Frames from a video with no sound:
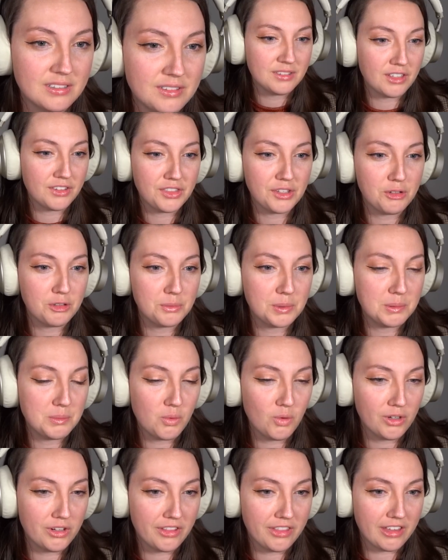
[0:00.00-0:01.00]
Thought there would be
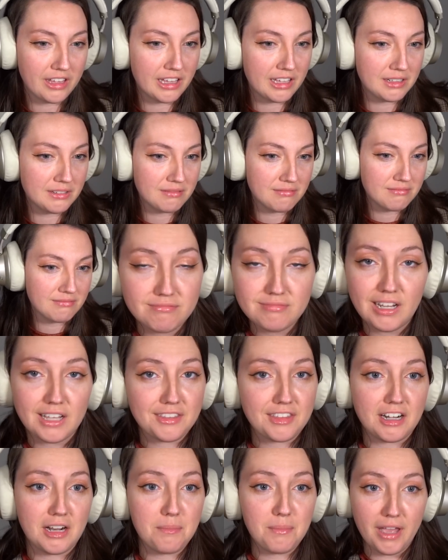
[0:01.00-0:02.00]
more to that.
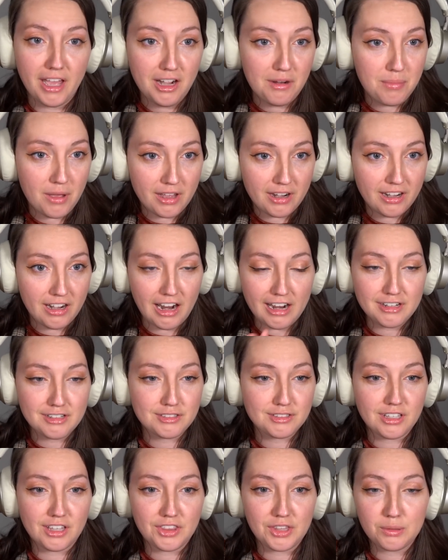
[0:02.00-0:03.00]
Not that I'm mad about it, I
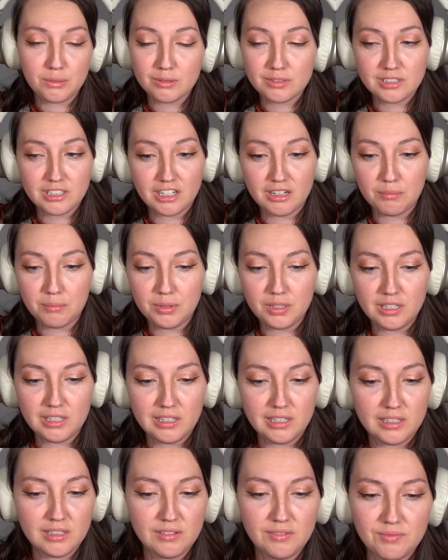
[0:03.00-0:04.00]
just thought there was gonna
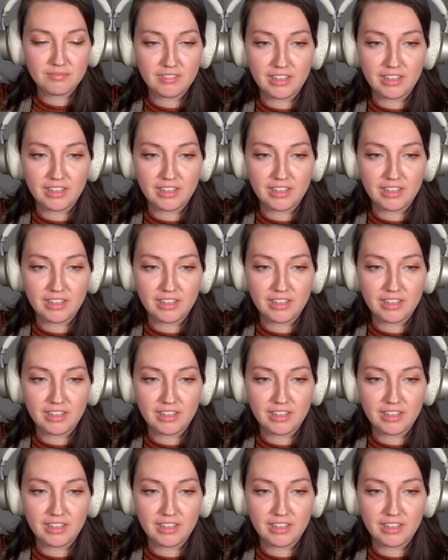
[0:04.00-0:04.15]
be,